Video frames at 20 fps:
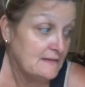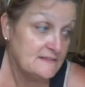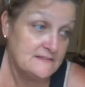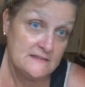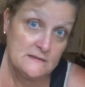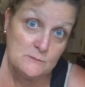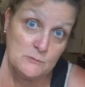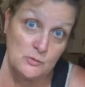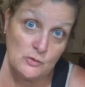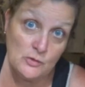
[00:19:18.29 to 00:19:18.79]

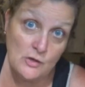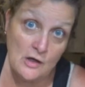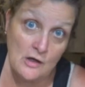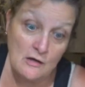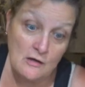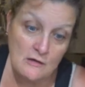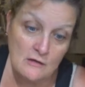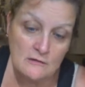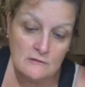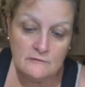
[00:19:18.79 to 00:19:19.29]
Temu
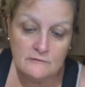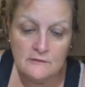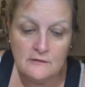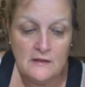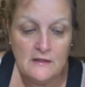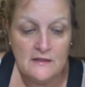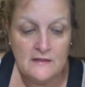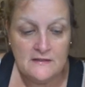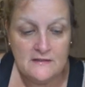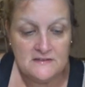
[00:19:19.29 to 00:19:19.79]
haul
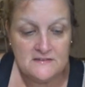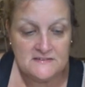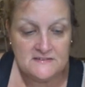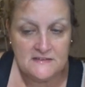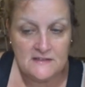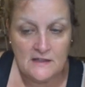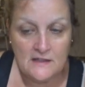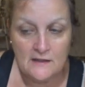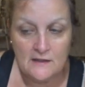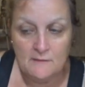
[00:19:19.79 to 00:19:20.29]
this
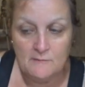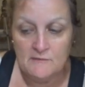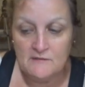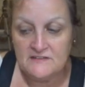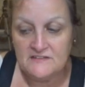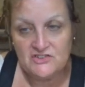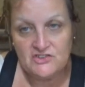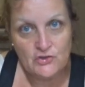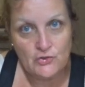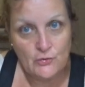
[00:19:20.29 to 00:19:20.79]
time.
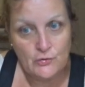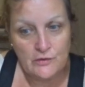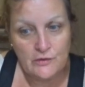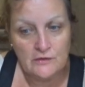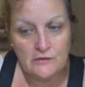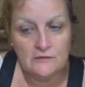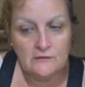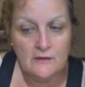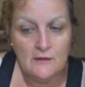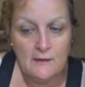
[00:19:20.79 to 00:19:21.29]
It's
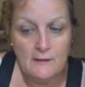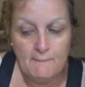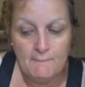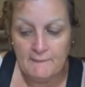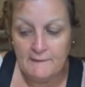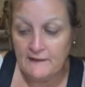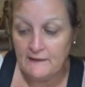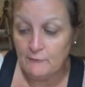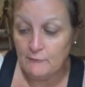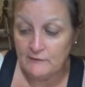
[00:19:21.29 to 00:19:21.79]
short,
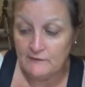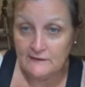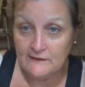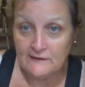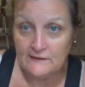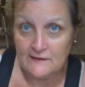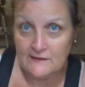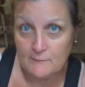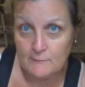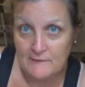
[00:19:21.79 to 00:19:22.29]
but I really
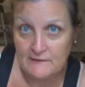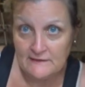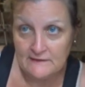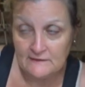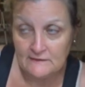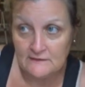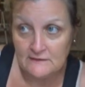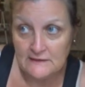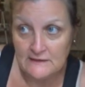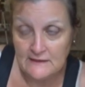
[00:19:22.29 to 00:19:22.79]
like
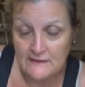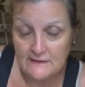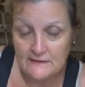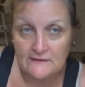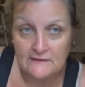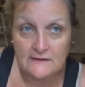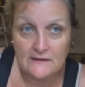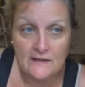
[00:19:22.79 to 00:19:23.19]
my little light.